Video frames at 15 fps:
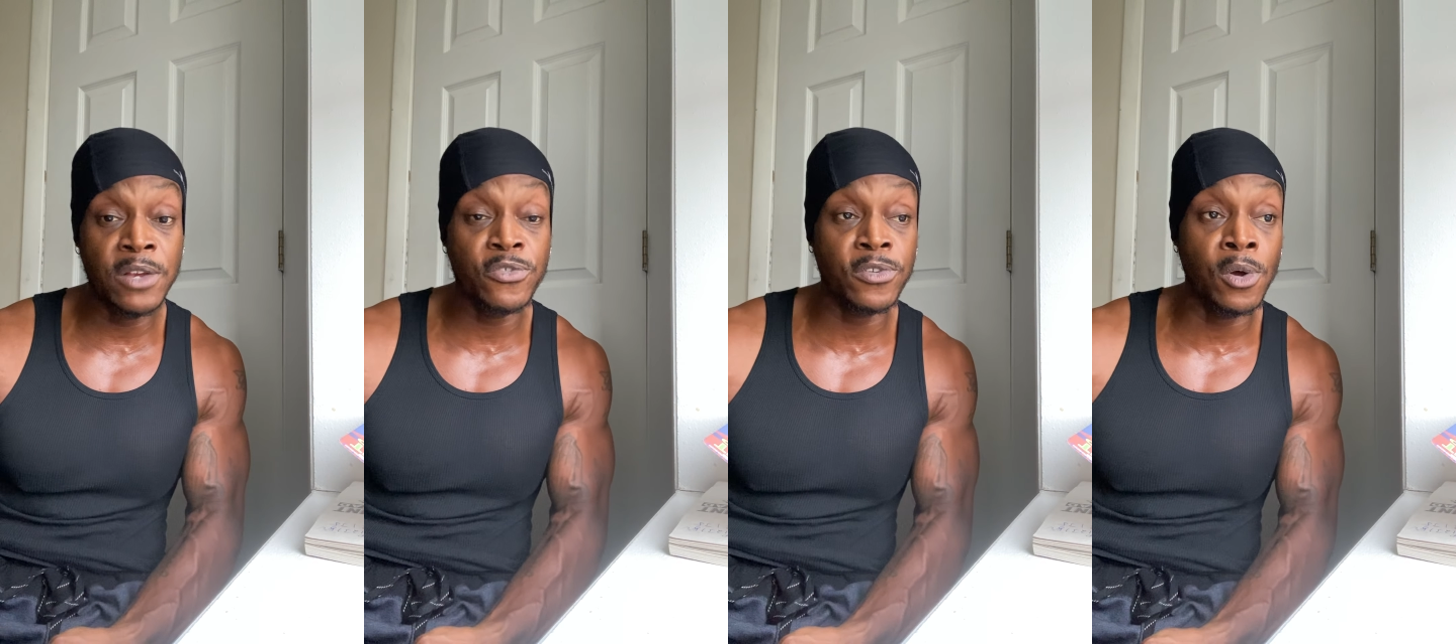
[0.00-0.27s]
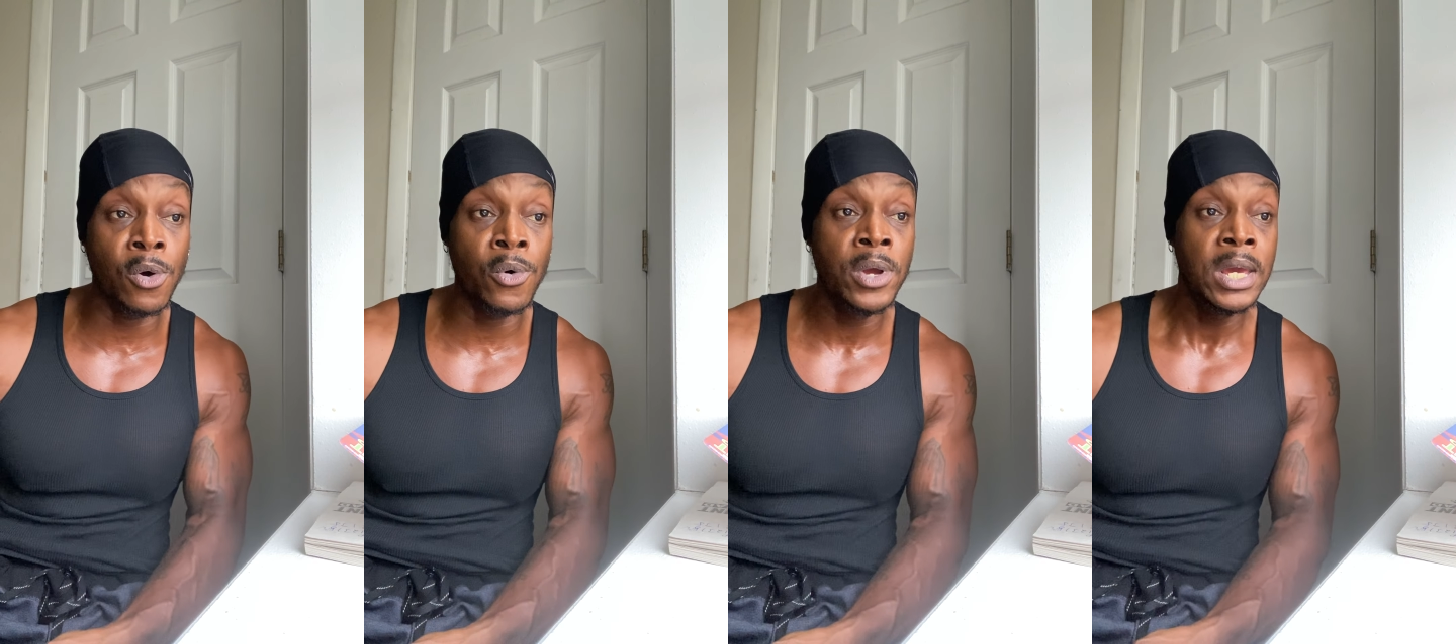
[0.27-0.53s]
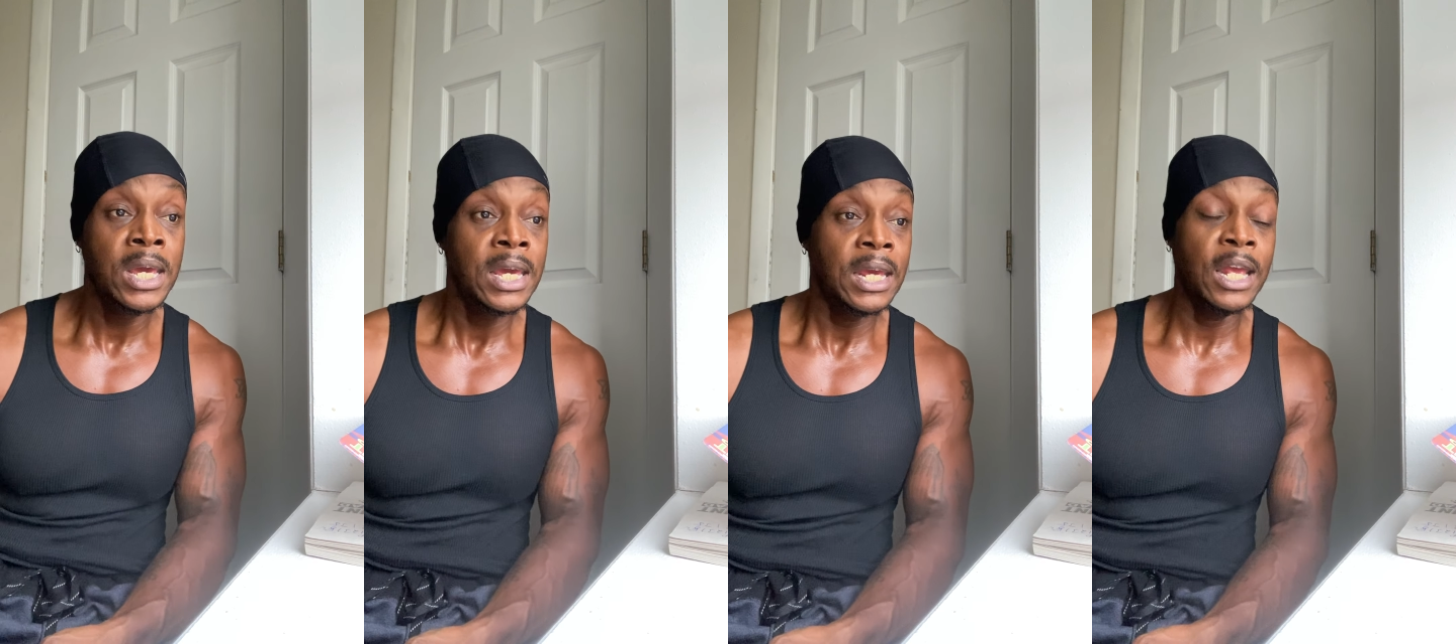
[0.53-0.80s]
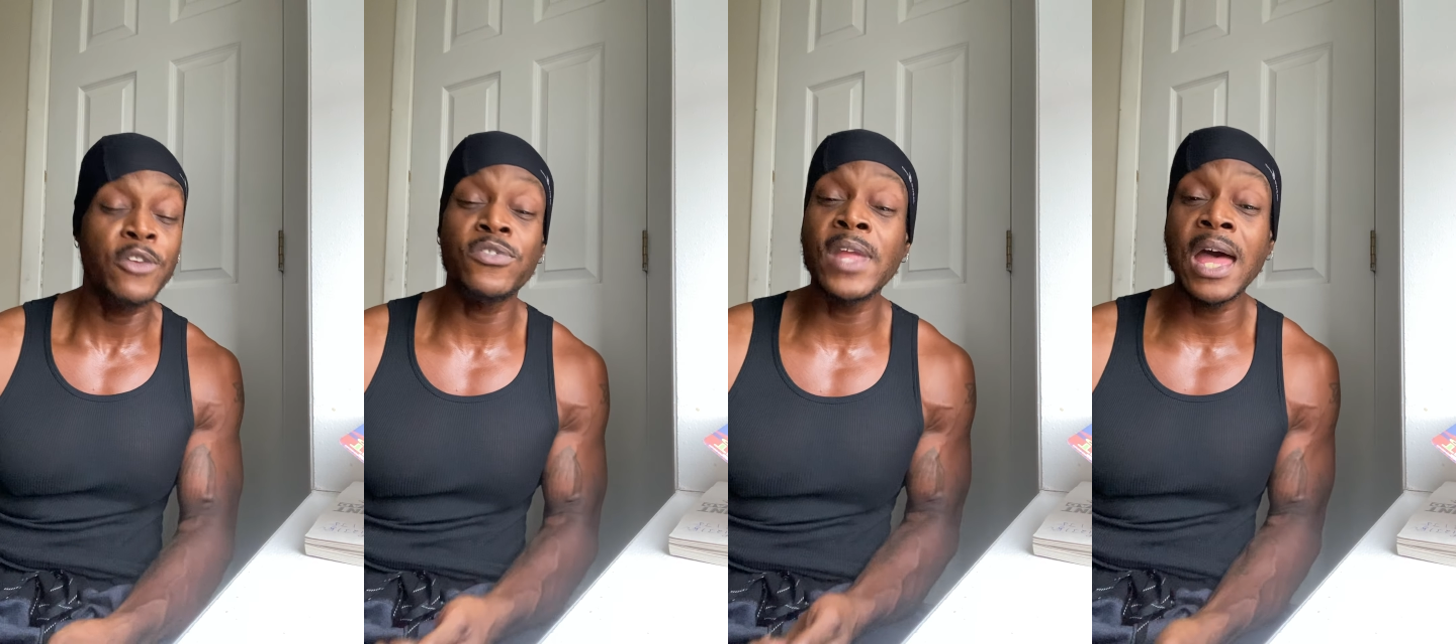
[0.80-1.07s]
So
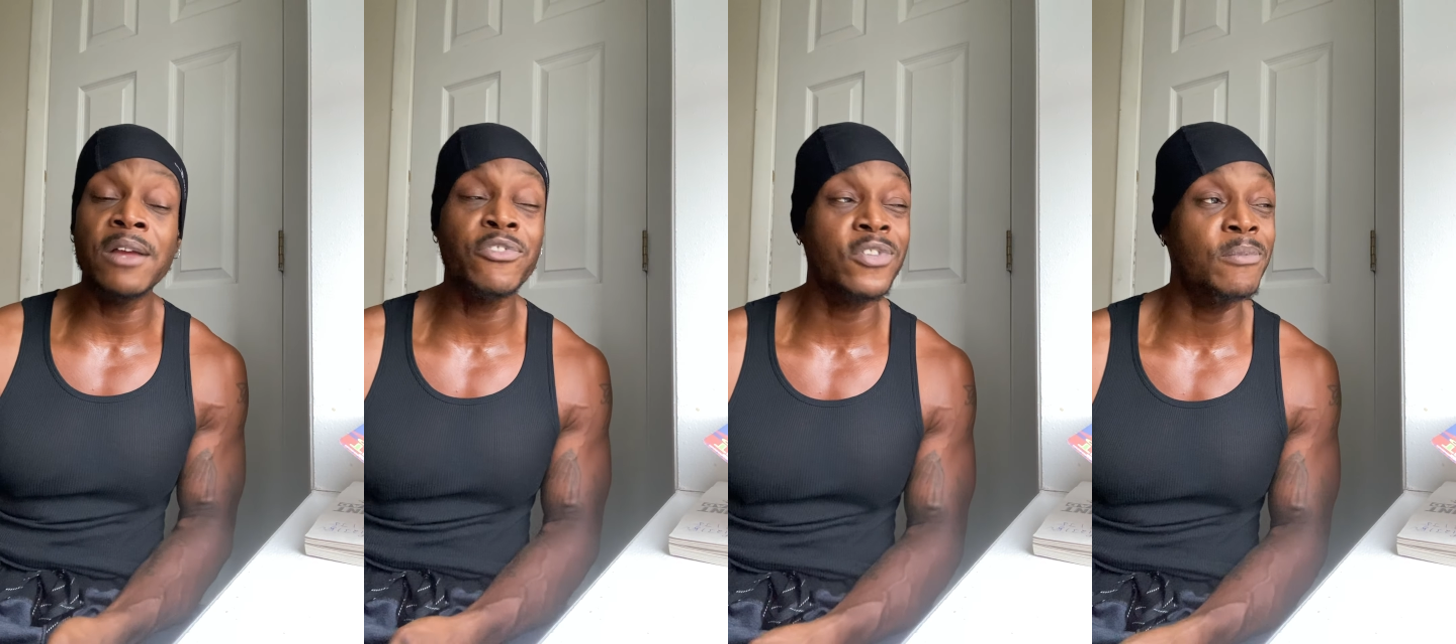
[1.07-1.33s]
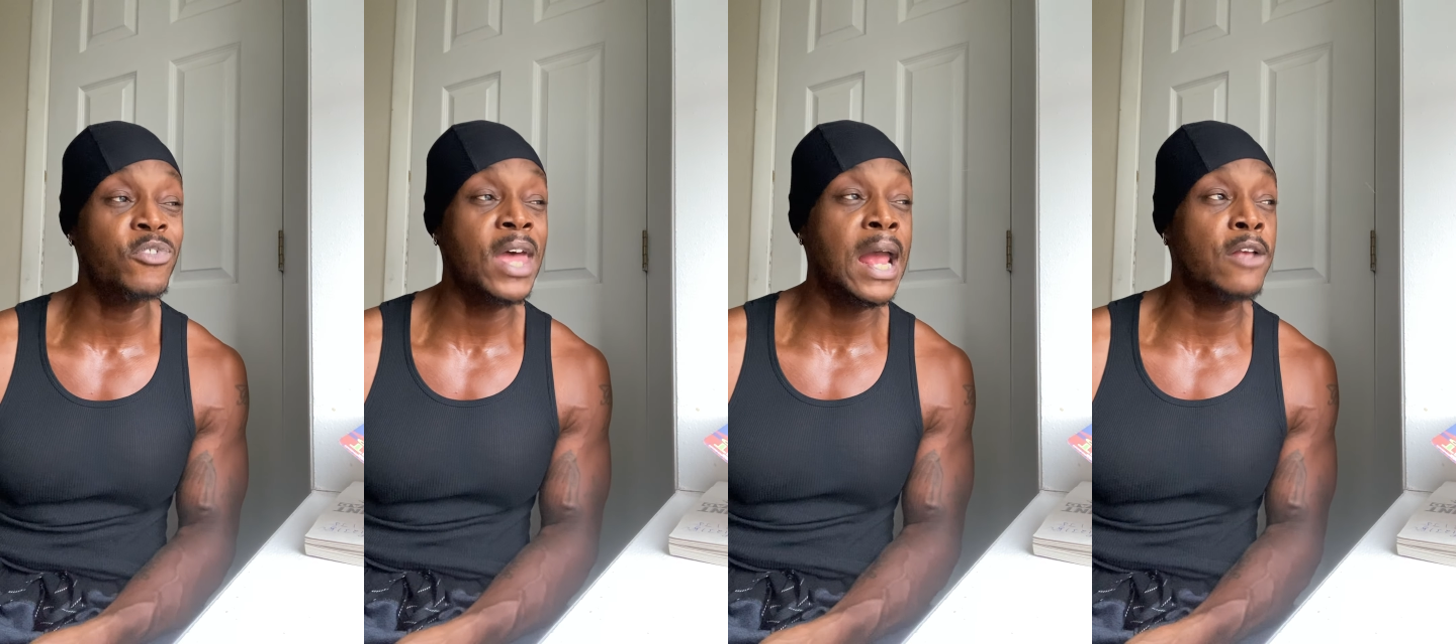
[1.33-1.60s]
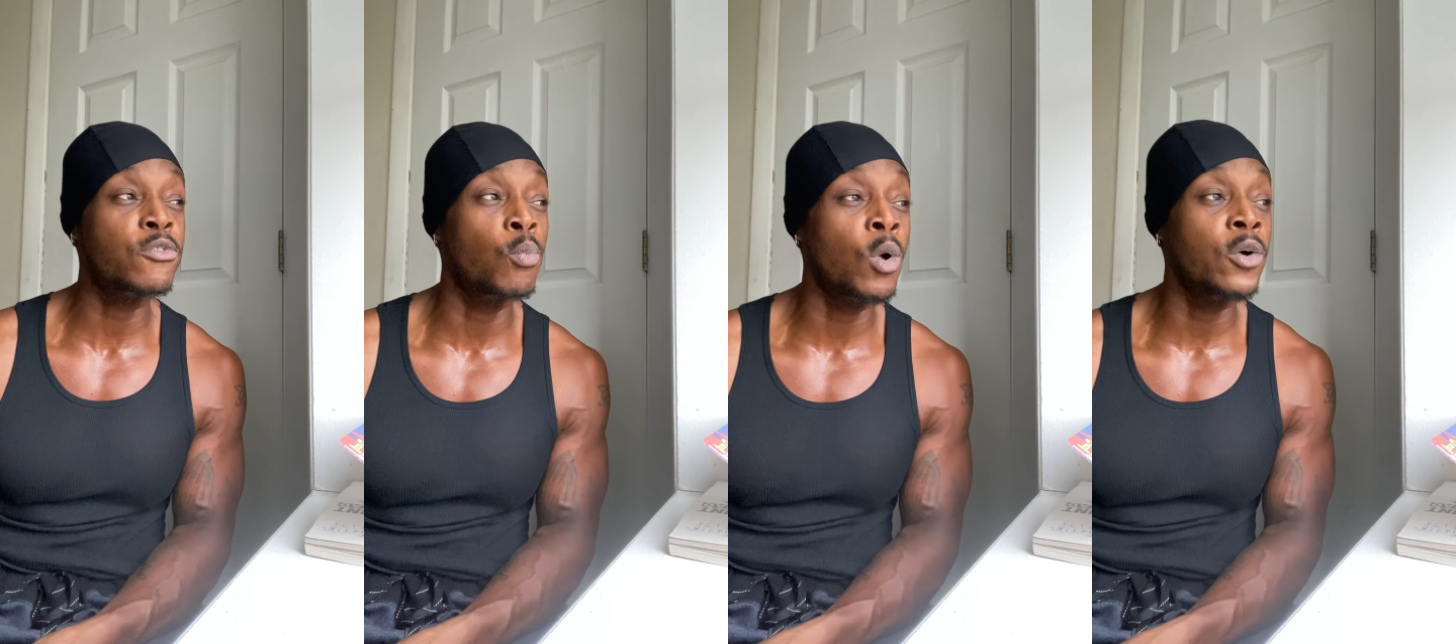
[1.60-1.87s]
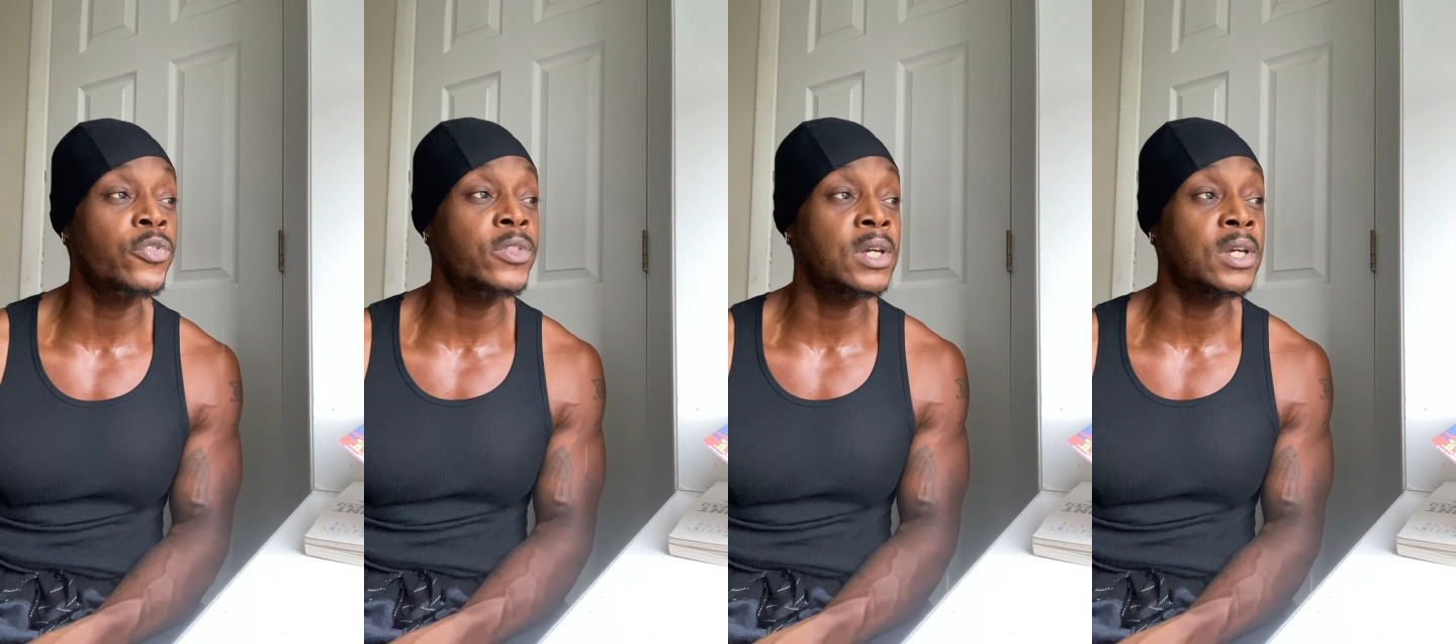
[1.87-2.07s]
it's not sometimes worth